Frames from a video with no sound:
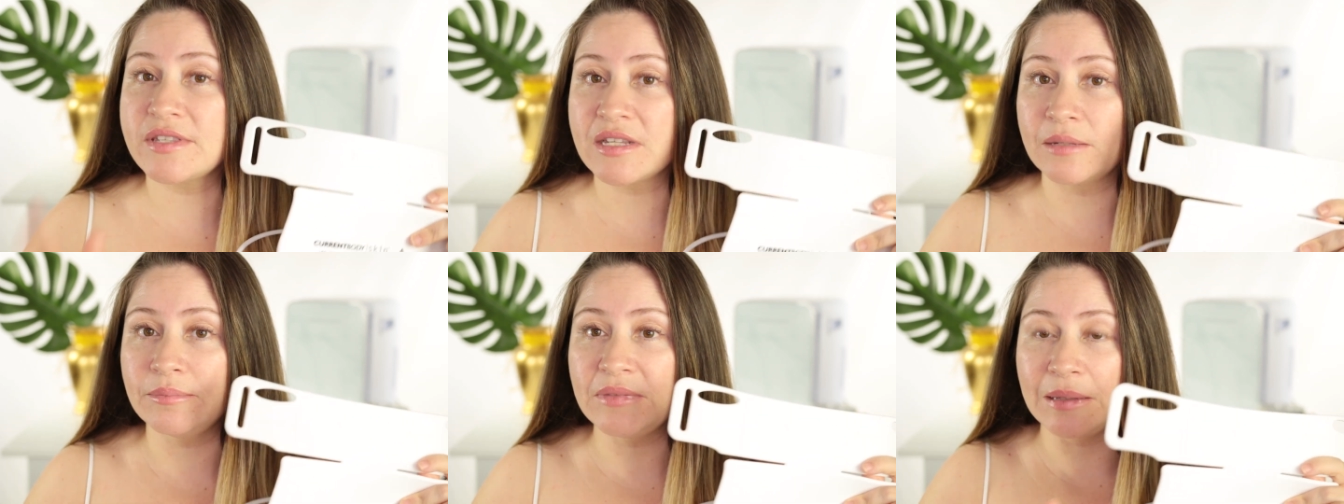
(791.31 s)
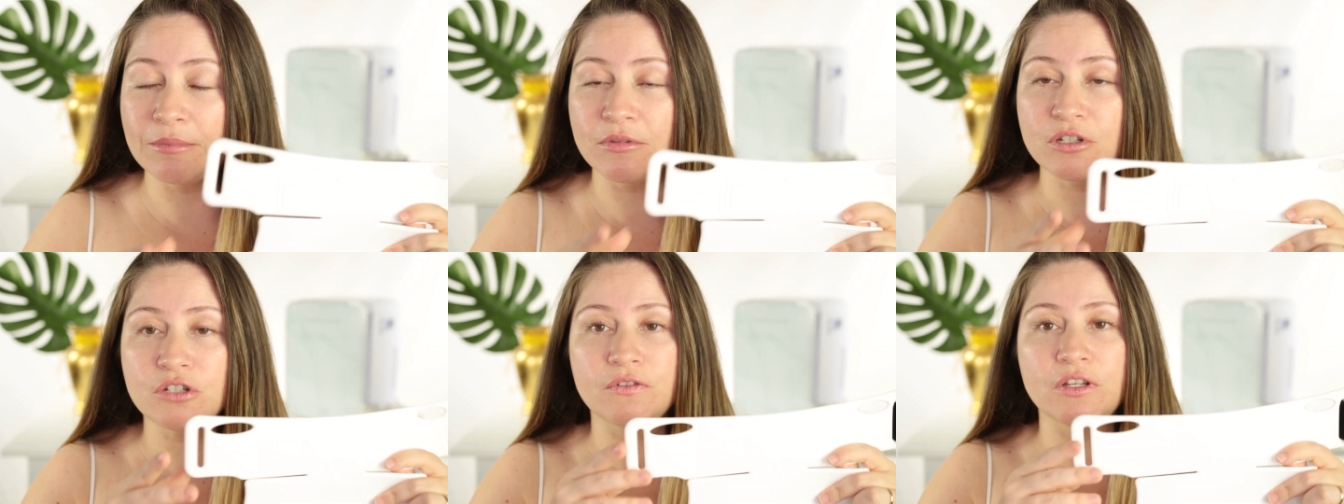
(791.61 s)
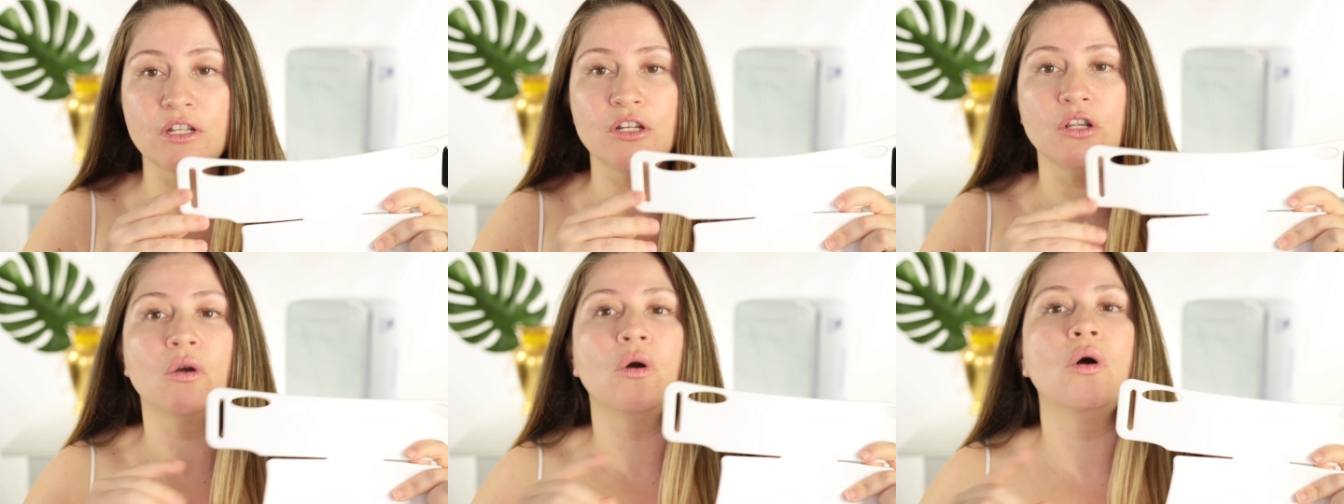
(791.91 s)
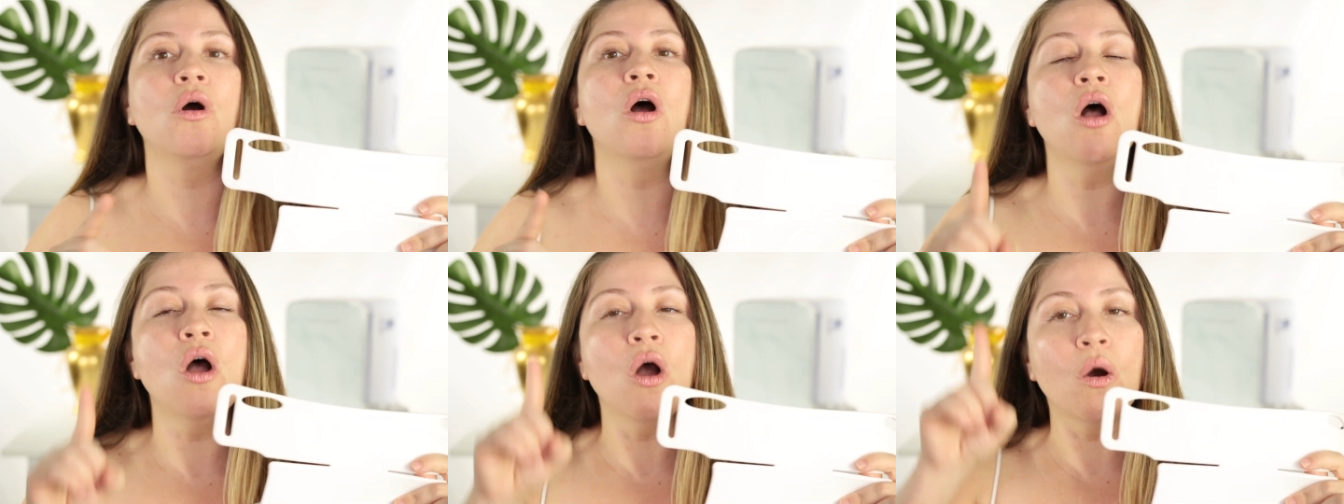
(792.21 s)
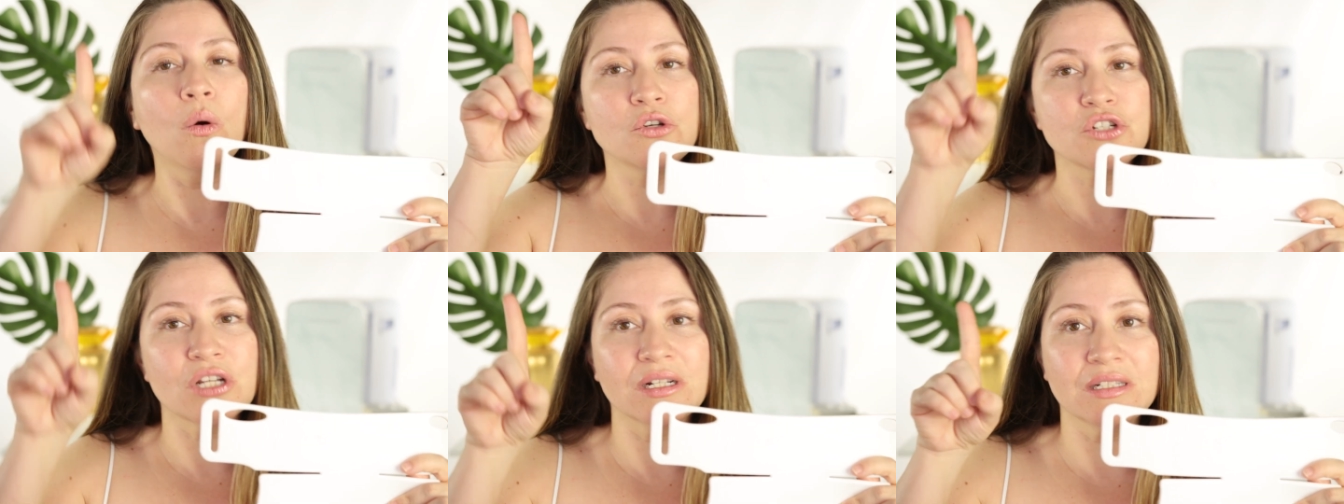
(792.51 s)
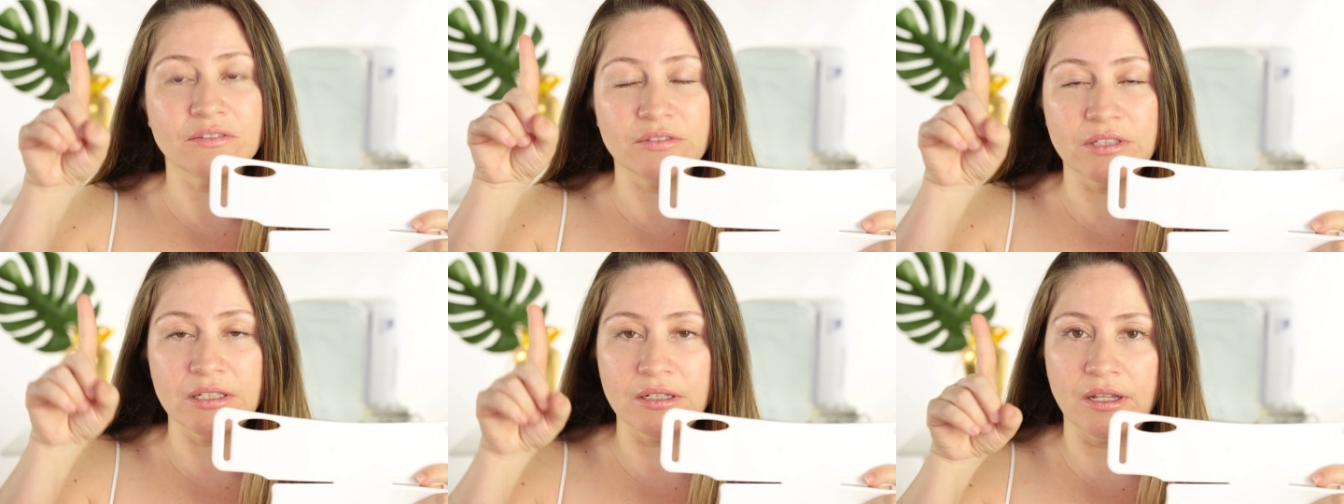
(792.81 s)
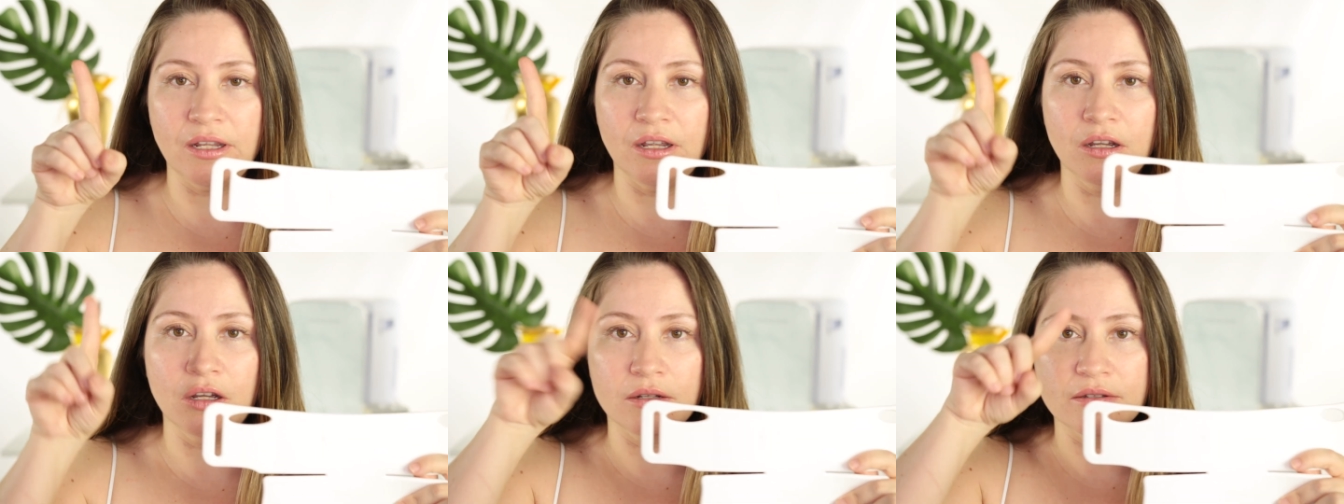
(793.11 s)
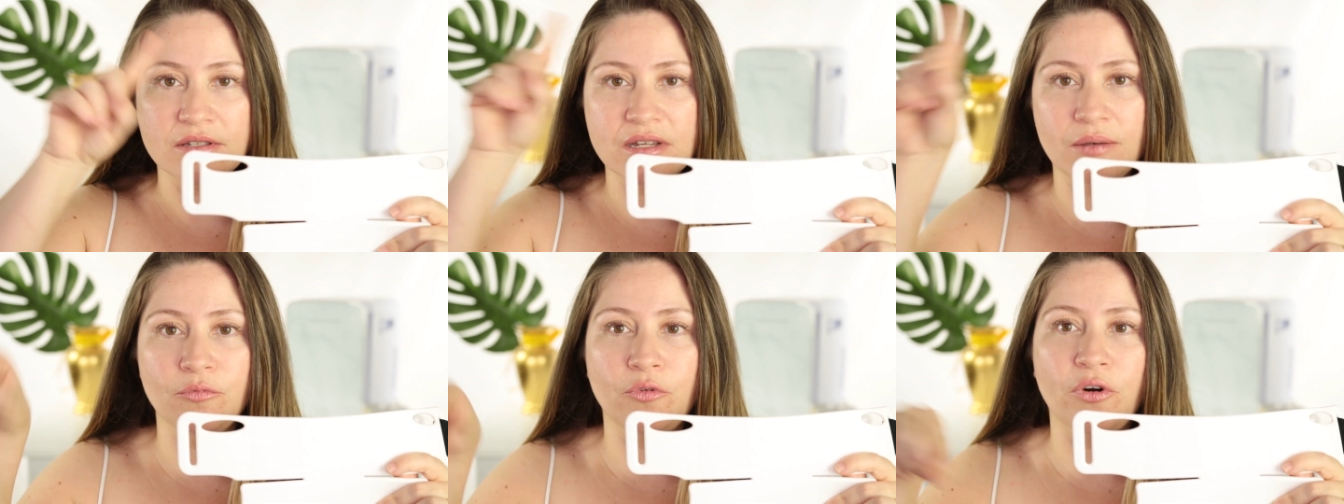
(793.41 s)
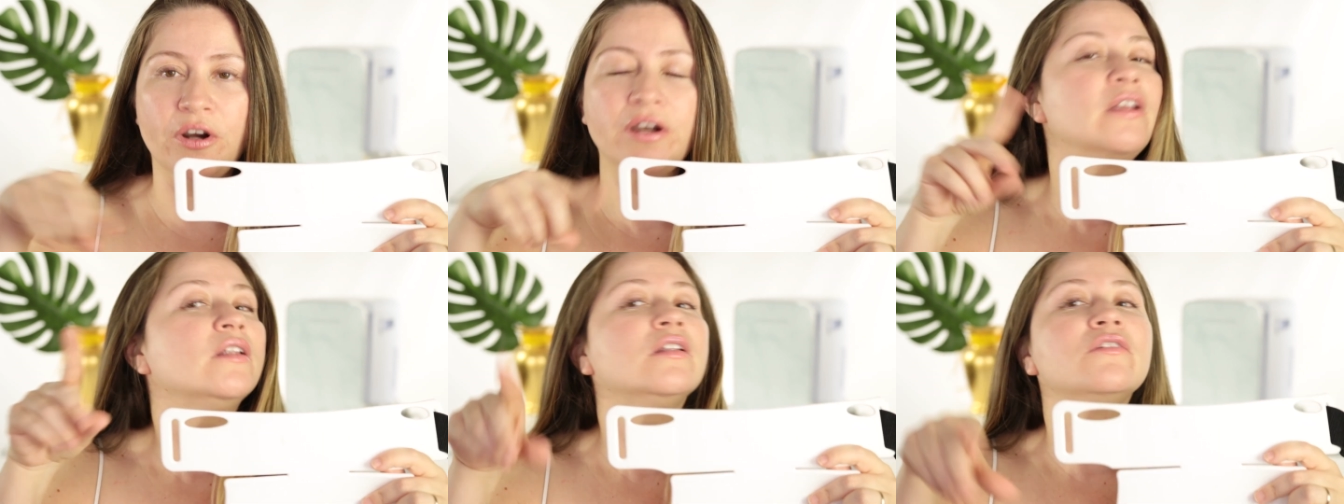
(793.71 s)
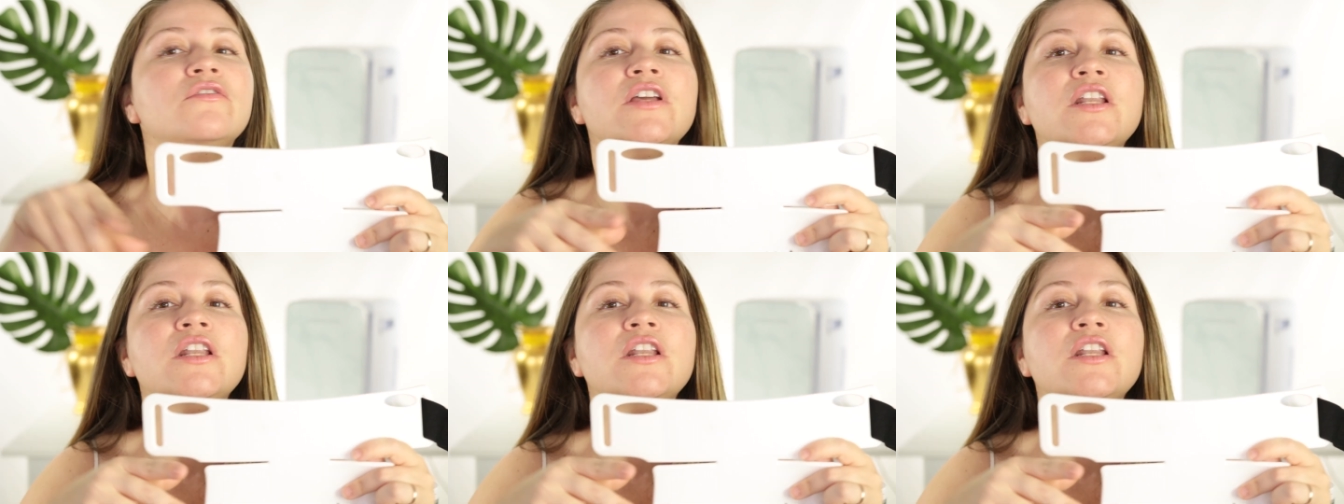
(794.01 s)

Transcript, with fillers: sun damage video, which I'll leave the link somewhere in the